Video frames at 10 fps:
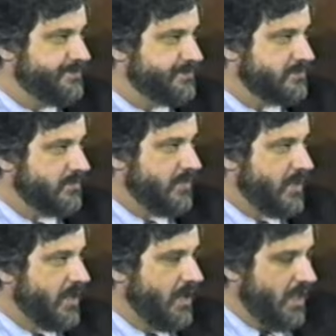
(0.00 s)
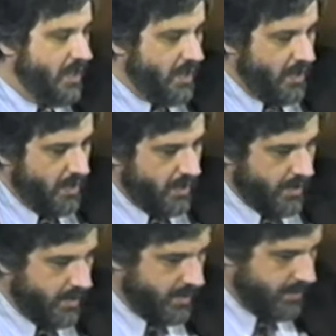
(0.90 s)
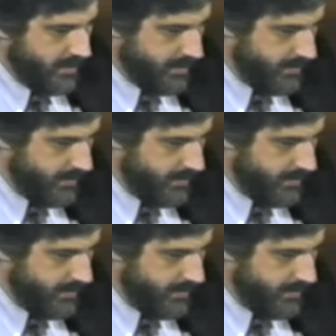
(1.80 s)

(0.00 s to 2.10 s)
I heard that heroin legalized